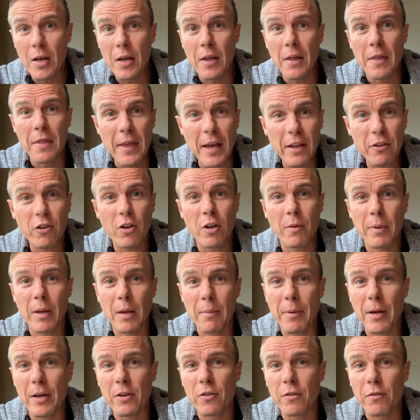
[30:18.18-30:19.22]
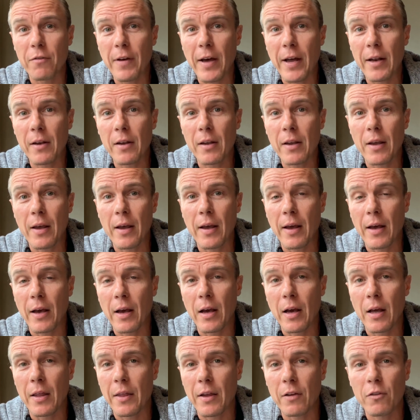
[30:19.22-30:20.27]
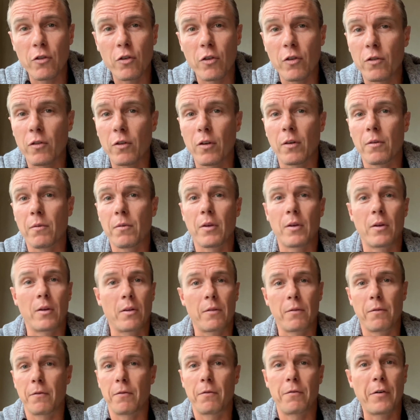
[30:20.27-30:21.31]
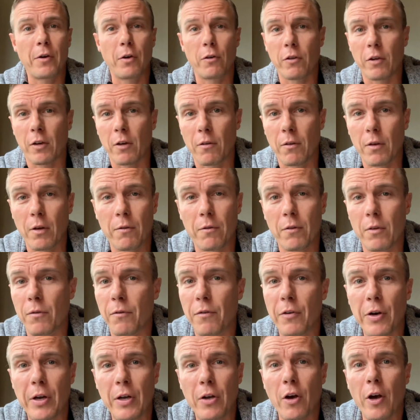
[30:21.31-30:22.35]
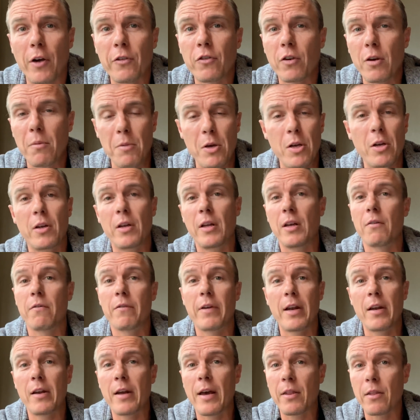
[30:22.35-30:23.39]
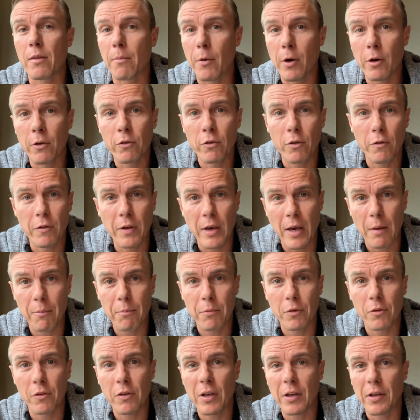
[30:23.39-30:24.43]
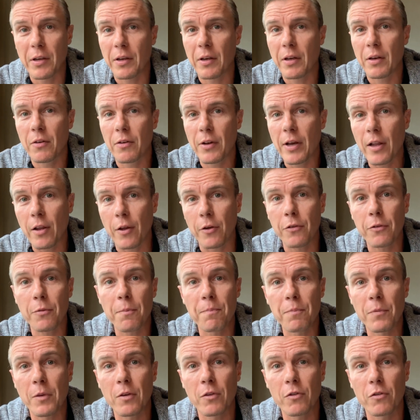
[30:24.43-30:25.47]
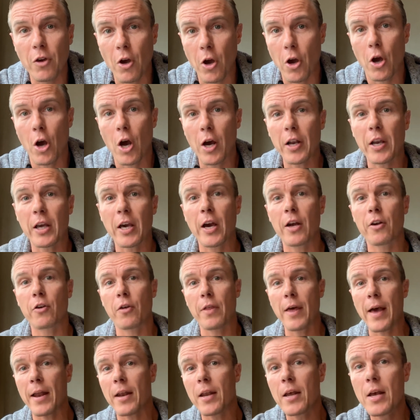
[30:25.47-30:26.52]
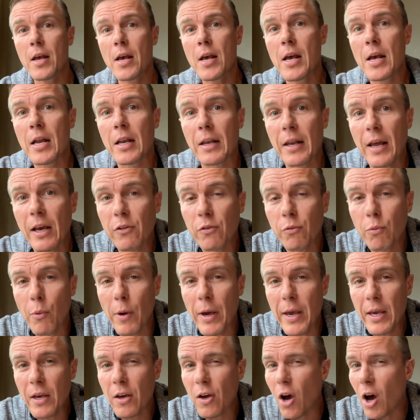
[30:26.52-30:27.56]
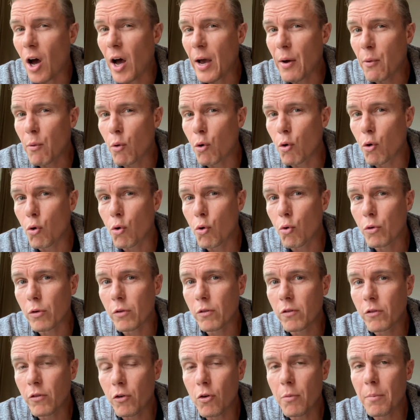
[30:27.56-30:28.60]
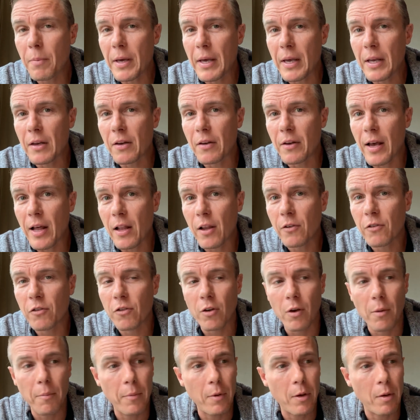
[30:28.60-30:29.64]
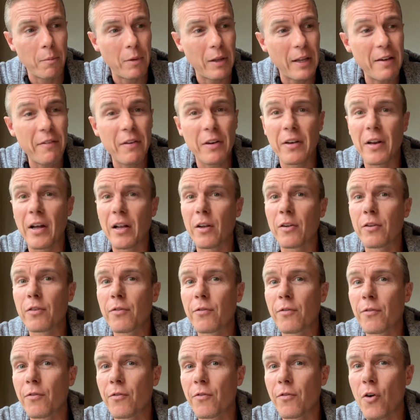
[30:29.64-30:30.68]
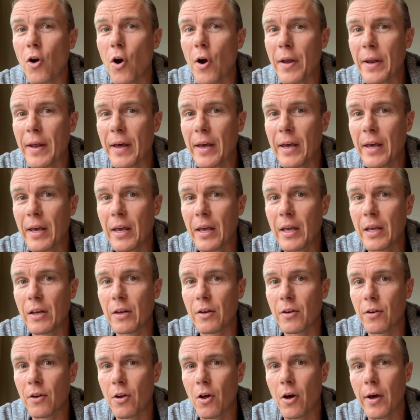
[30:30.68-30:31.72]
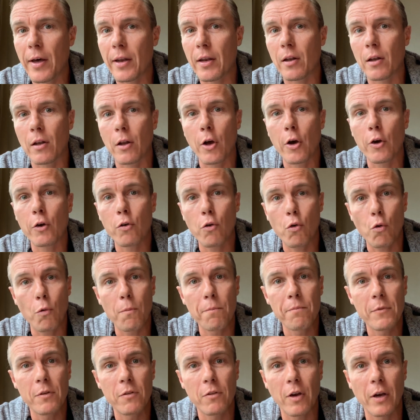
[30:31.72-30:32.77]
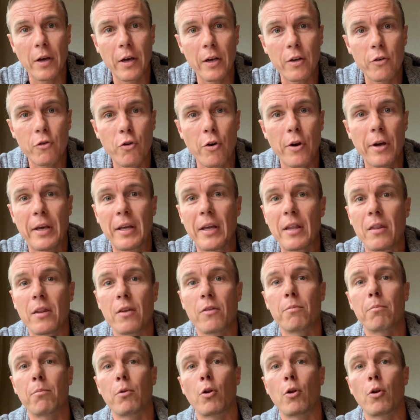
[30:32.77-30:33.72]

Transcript: That's going to be a bunch of fun. That's just feels like a very nice community event at the Microsoft campus here in Dallas. So I'm going to go and do that. Next week I will still be in Dallas. I'm leaving Dallas Friday night local. So I'm going to try and get this